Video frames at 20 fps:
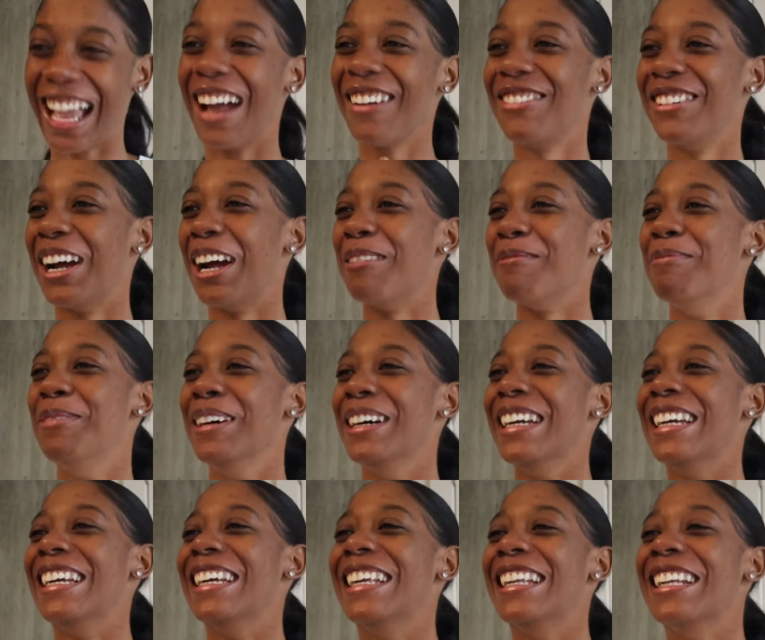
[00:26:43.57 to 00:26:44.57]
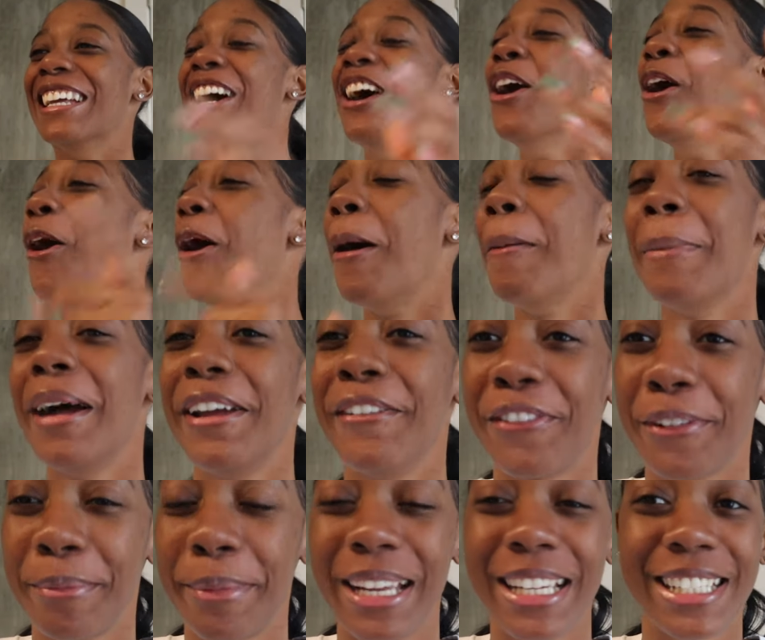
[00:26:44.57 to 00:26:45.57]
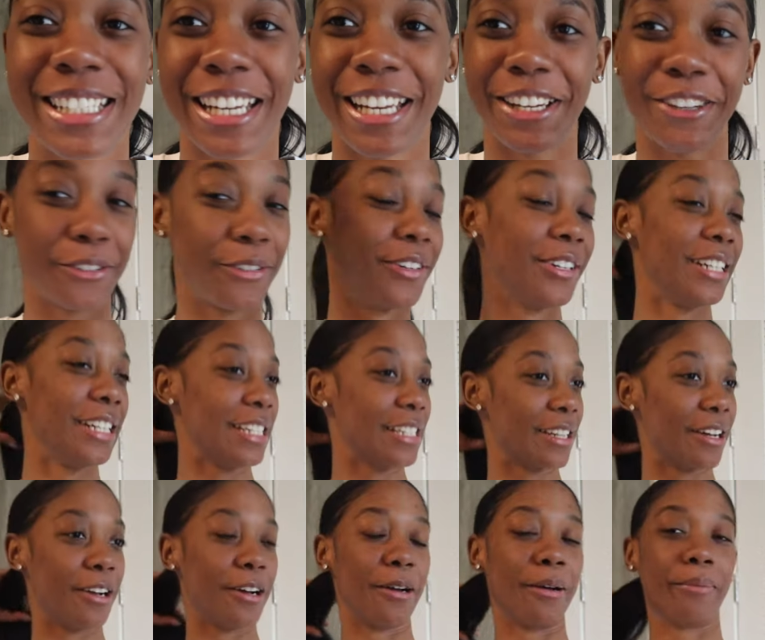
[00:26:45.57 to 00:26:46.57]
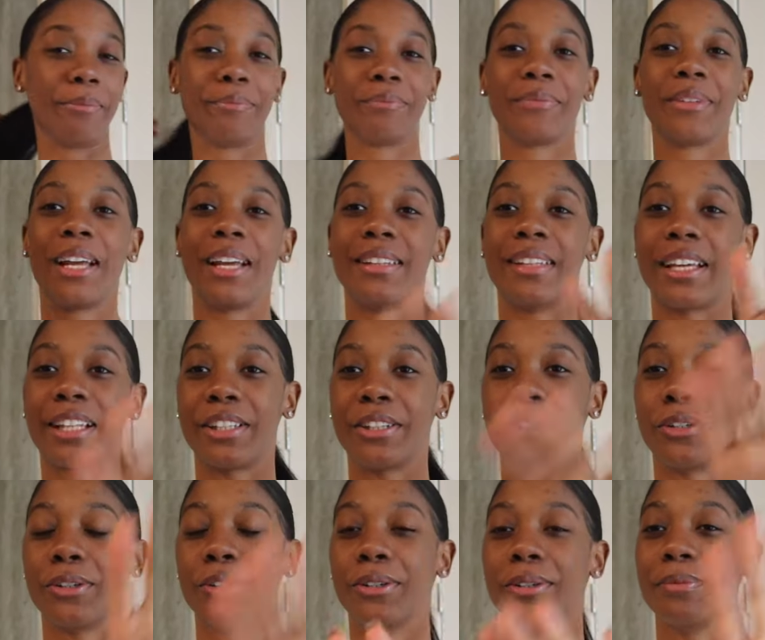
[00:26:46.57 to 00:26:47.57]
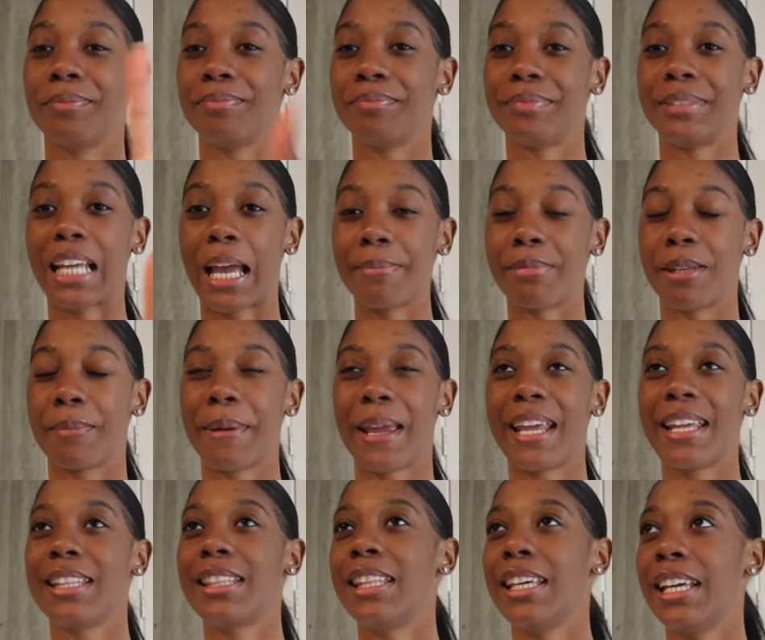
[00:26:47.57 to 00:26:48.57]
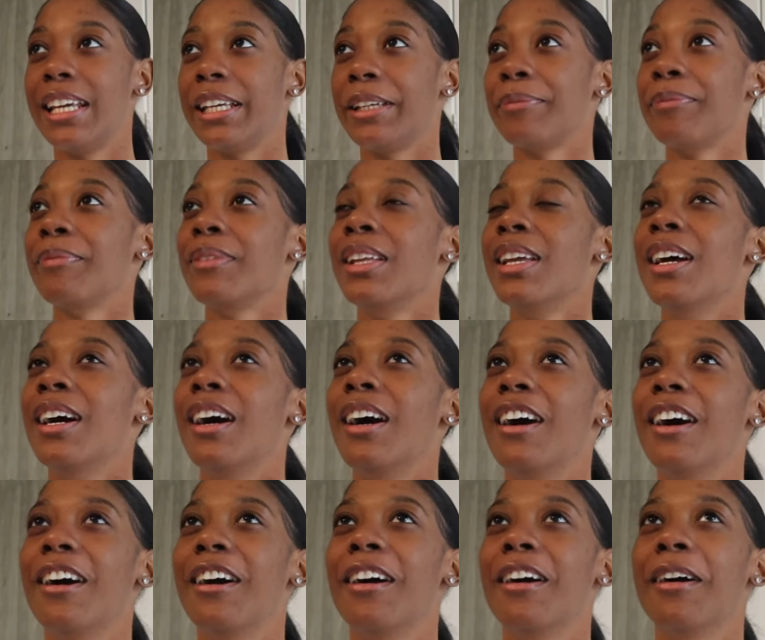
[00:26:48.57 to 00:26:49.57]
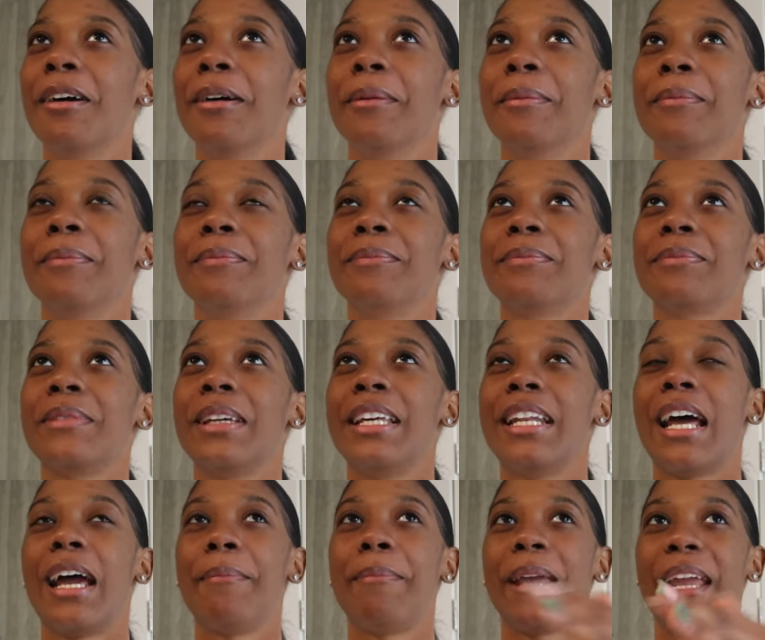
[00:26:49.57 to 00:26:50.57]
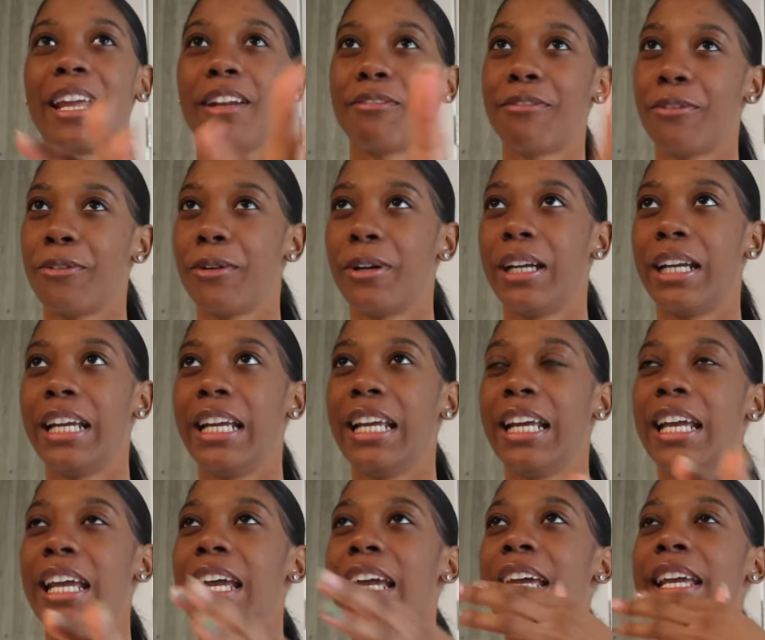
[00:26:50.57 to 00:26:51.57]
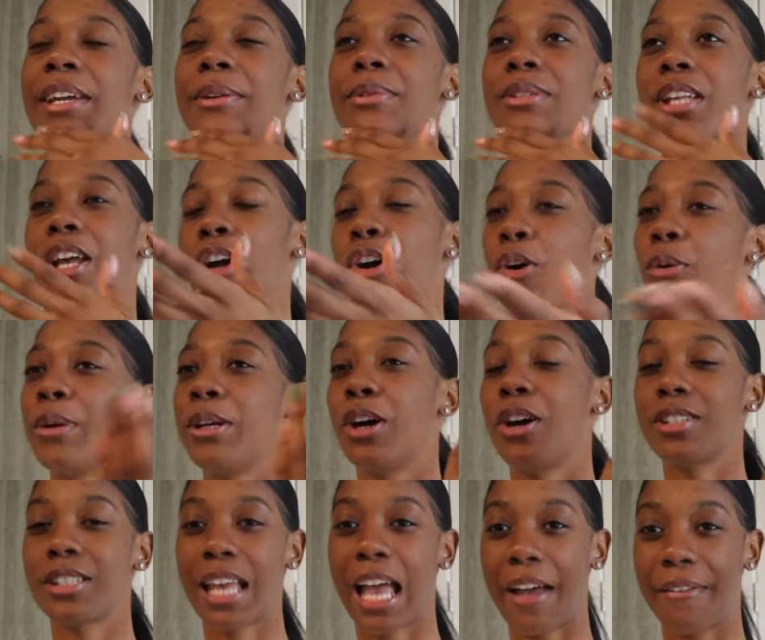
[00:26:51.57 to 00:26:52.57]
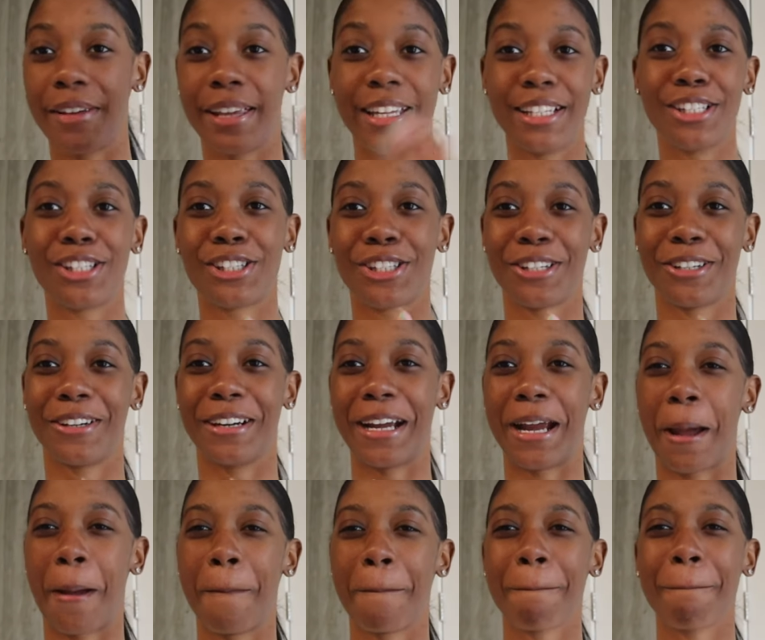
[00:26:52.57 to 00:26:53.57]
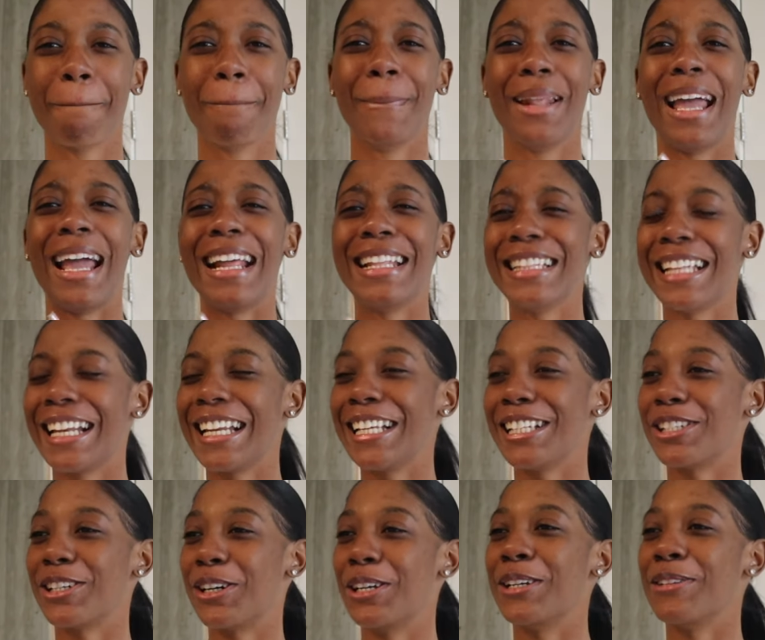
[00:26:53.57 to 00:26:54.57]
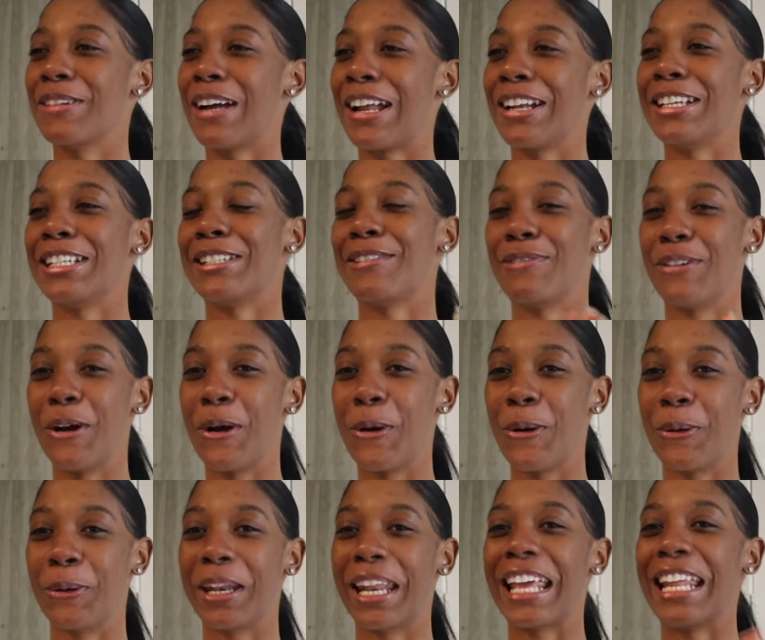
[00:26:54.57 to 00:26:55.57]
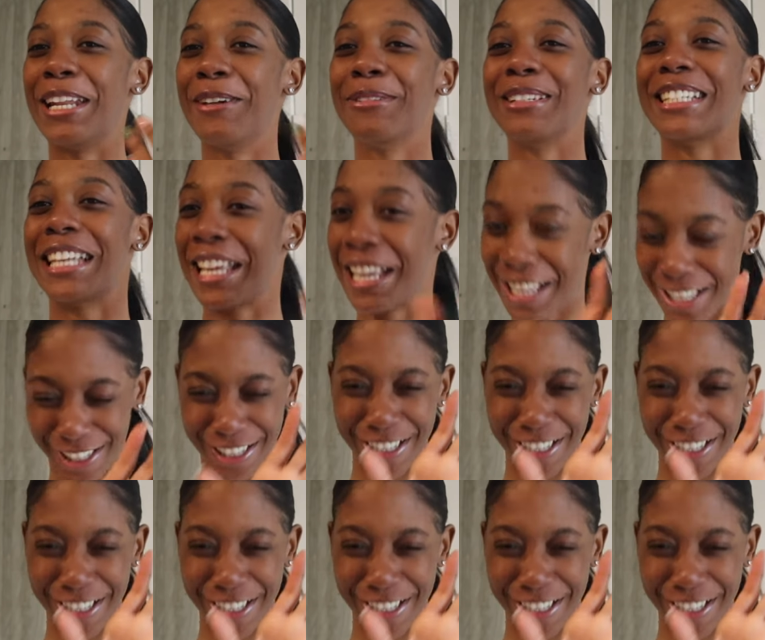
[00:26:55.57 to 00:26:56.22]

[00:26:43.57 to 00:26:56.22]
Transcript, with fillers: after I put in all my information on his um like little tap to pay thing, um, and I paid for it, he was like, oh, we also have an Instagram. And then he turned around his phone and it was his